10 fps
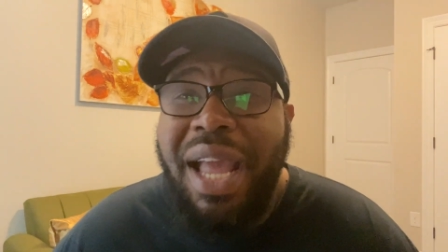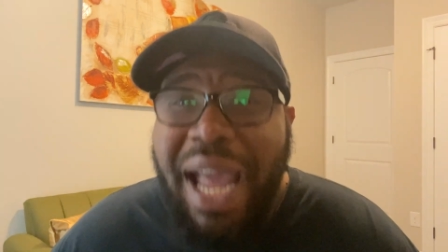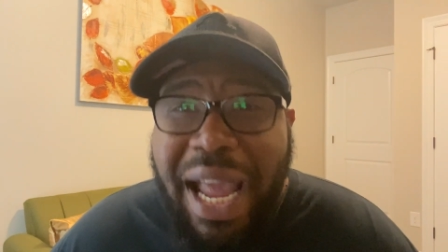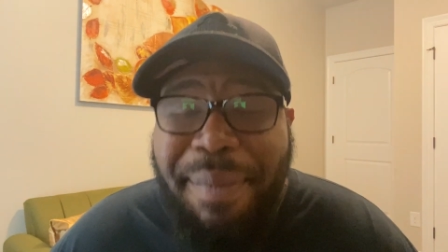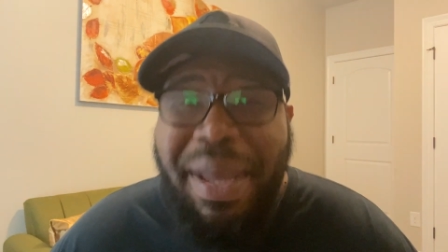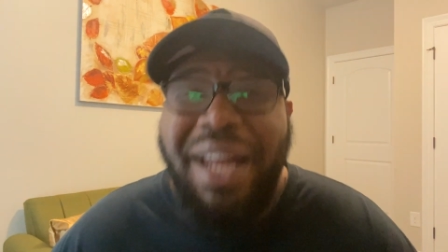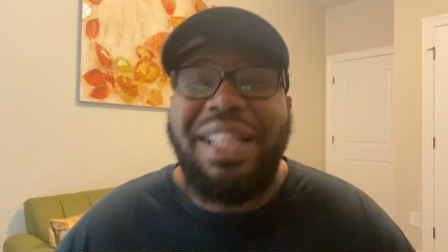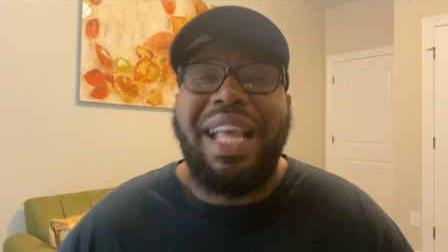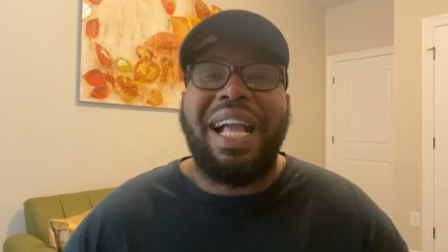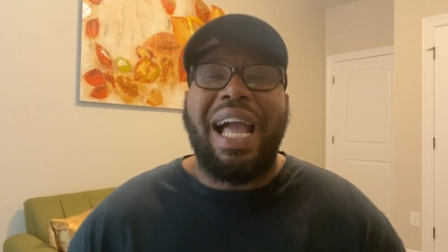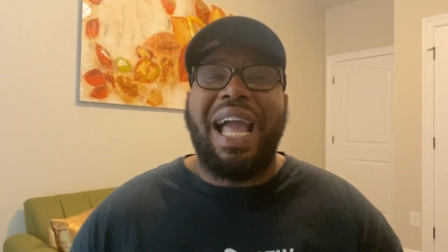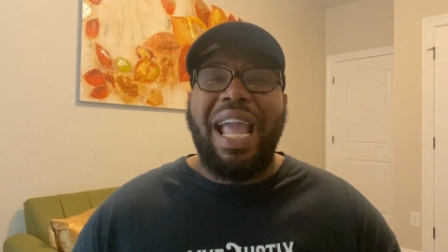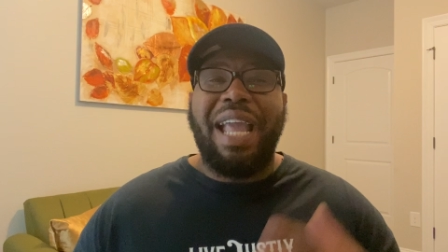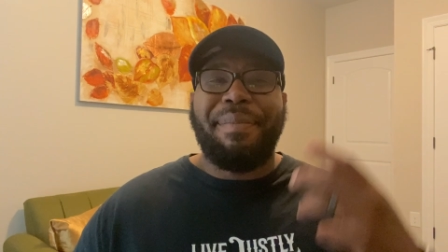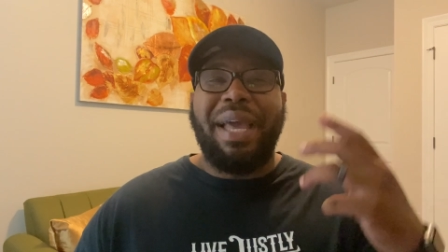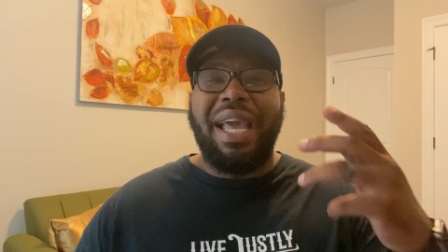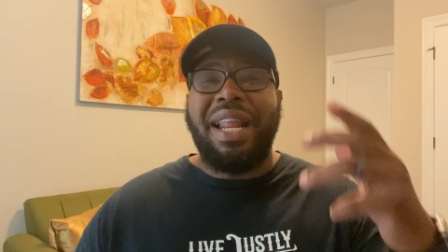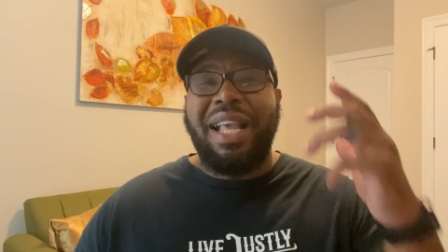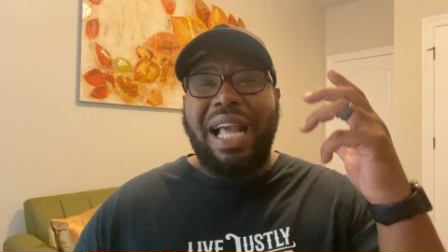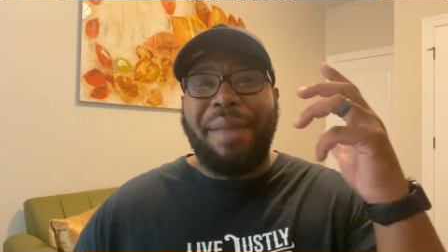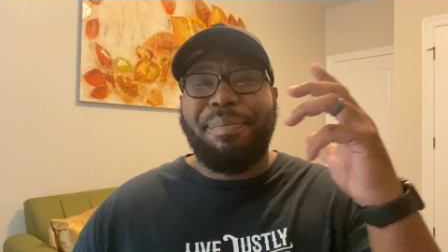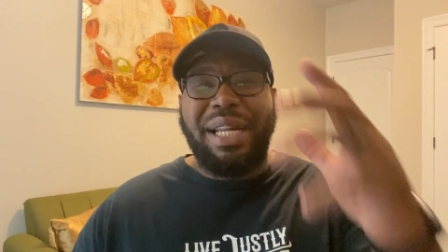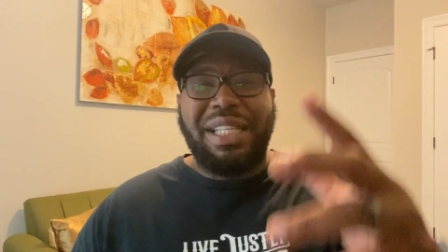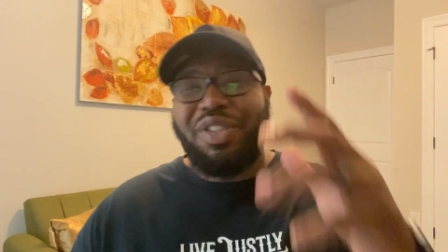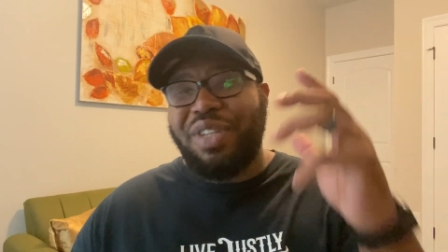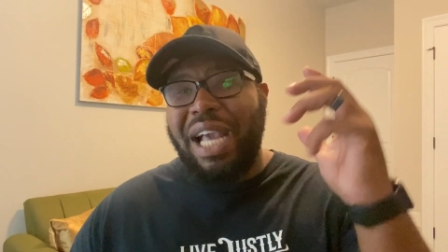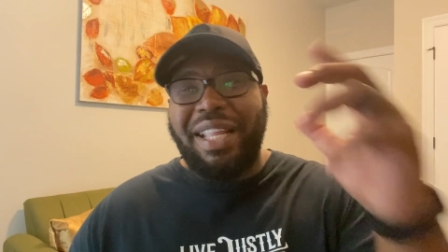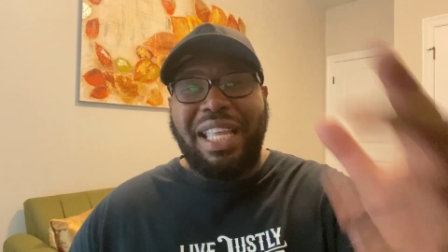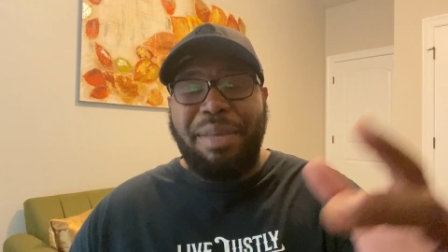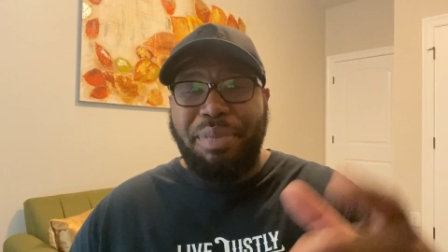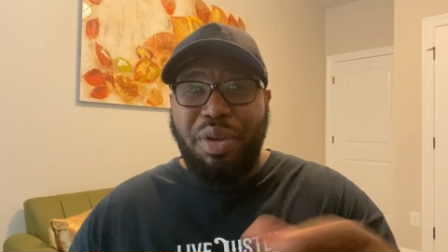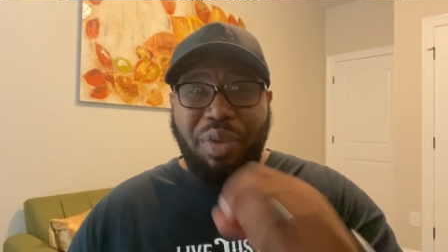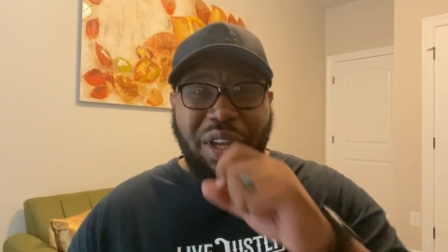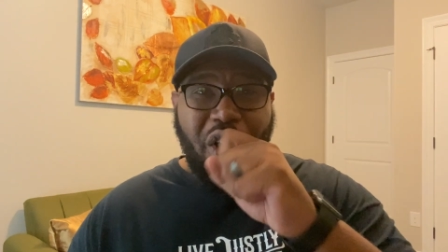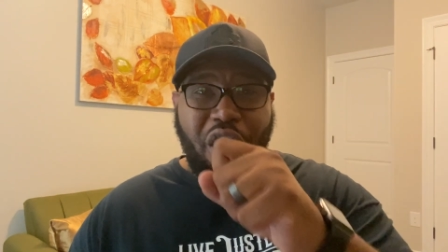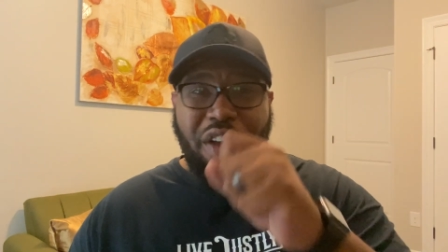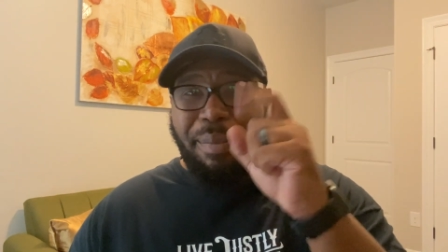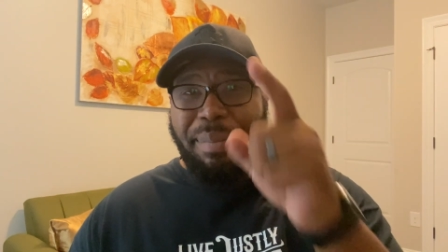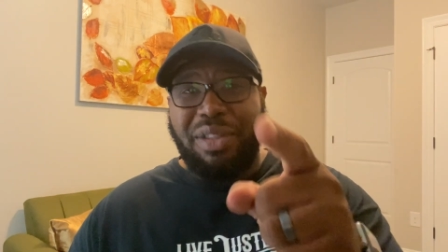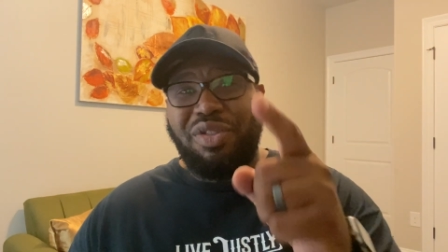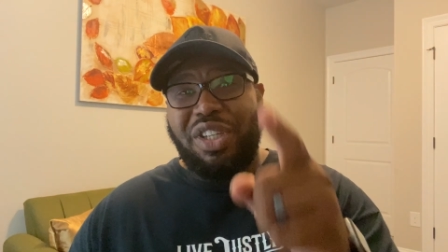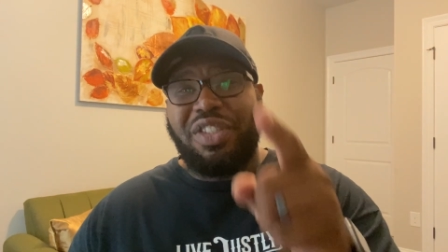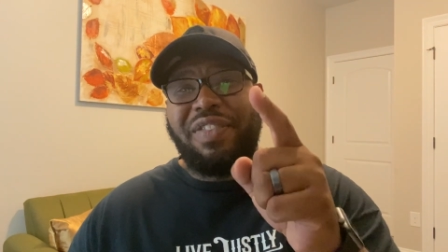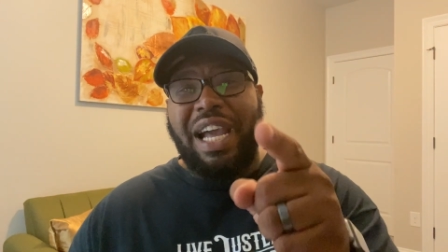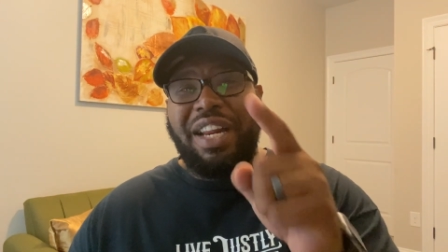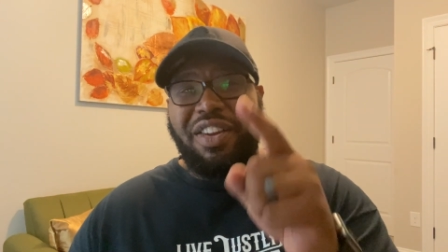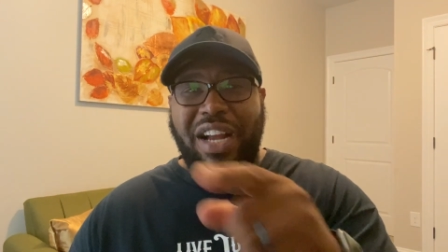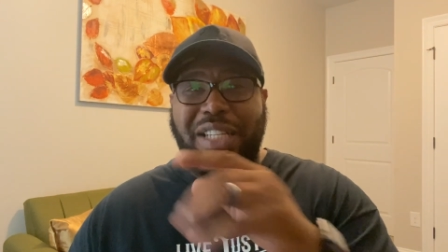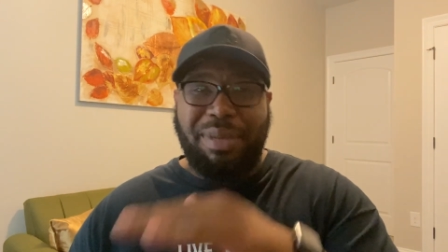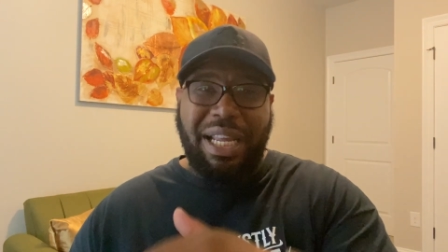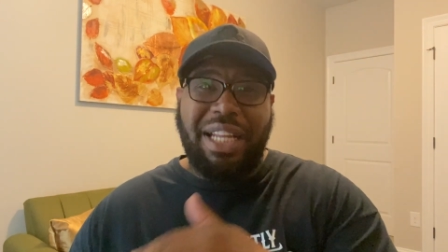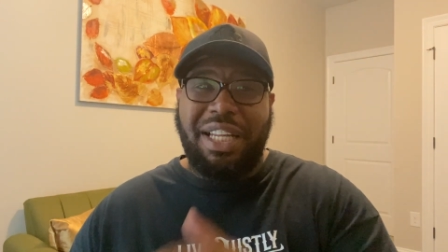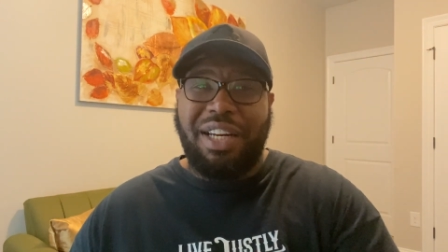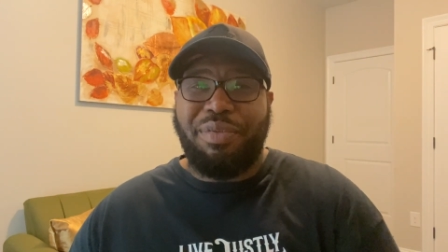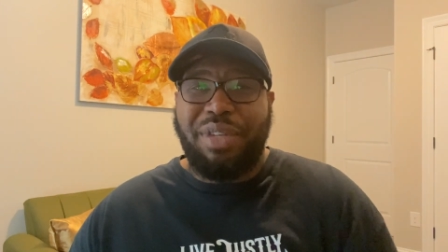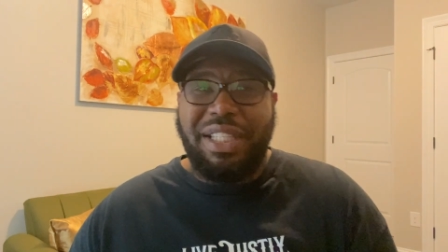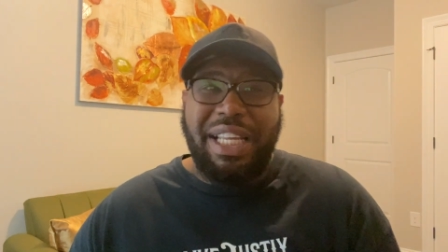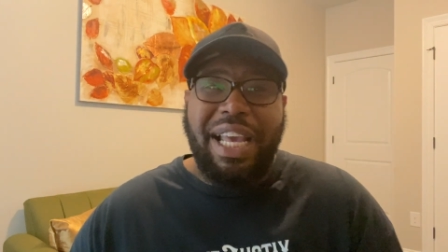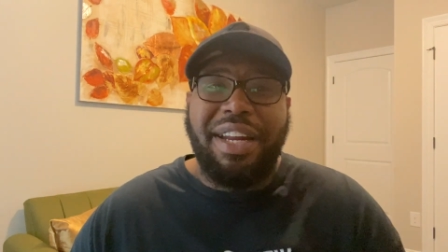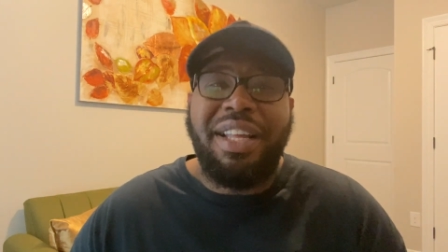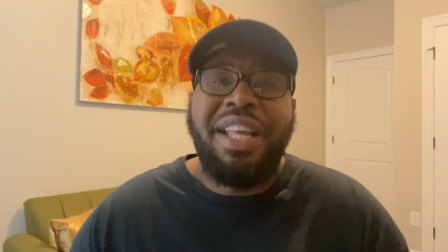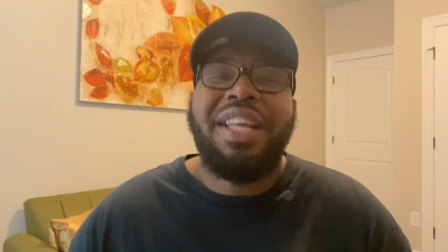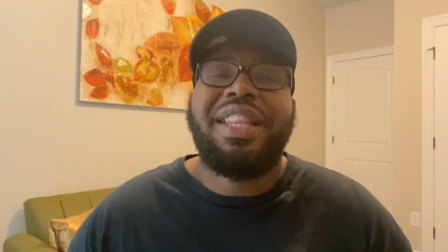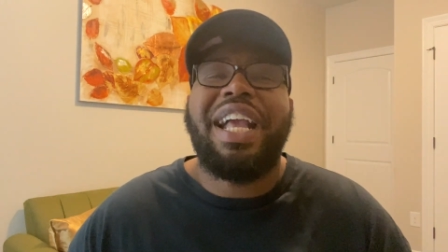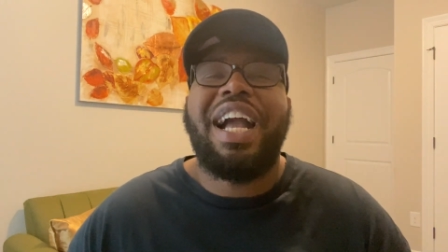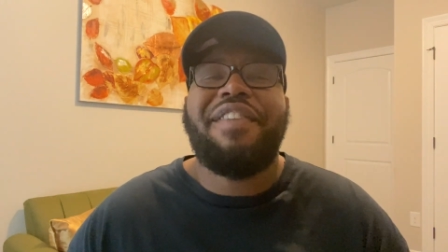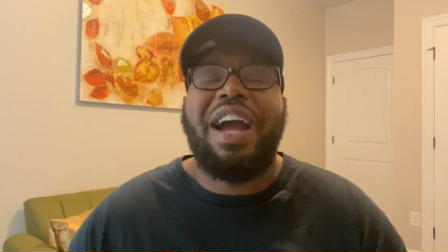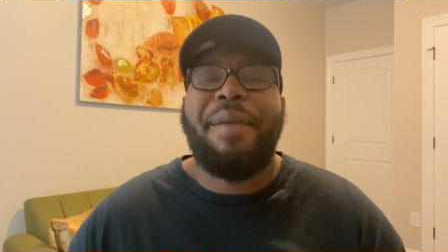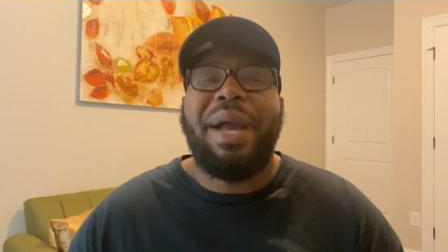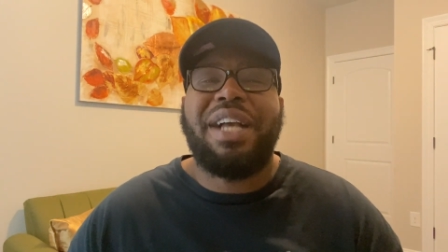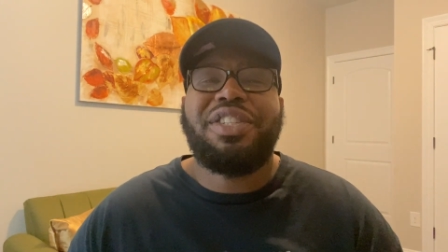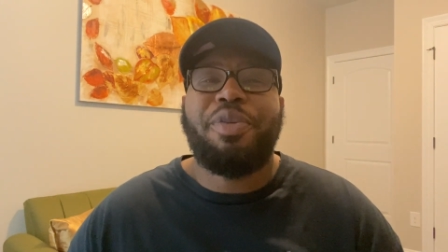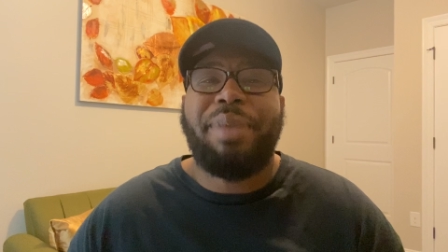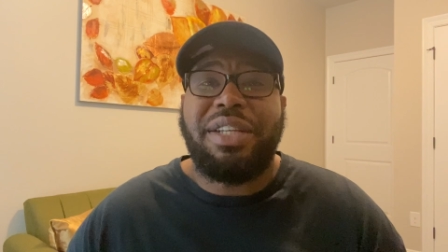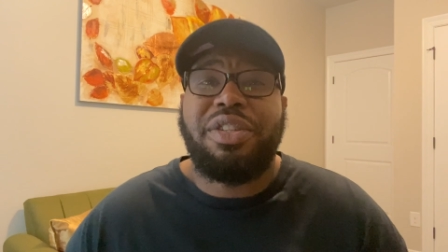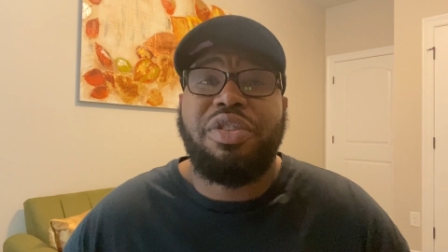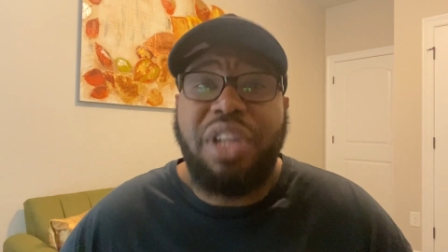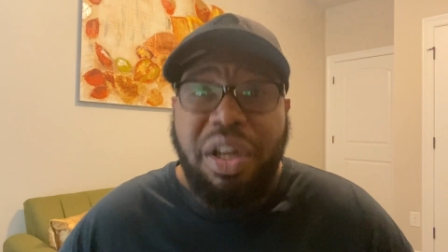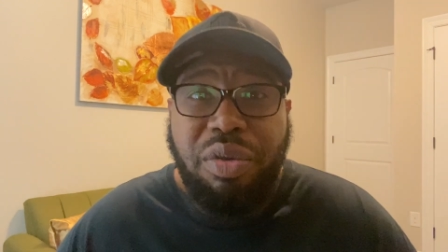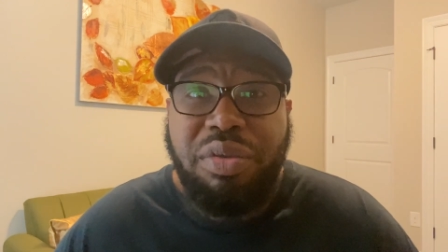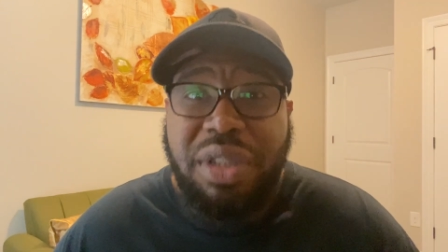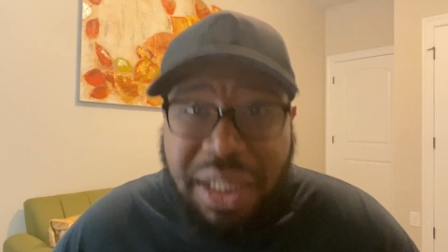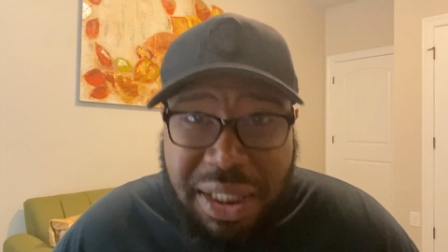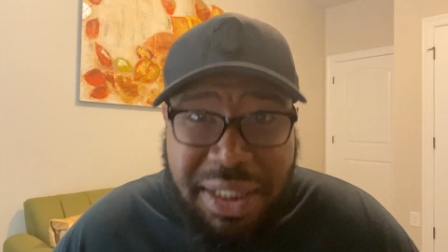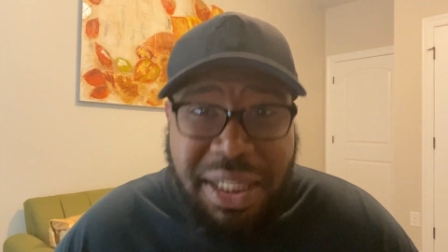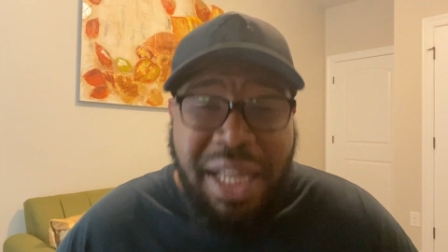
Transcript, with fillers: Amen. And thank God. Amen. God bless you. God keep you. We are the Bethel Church of God in Christ, Plainfield, Louisiana. Thank God for our pastor, Pastor Donald Douglas.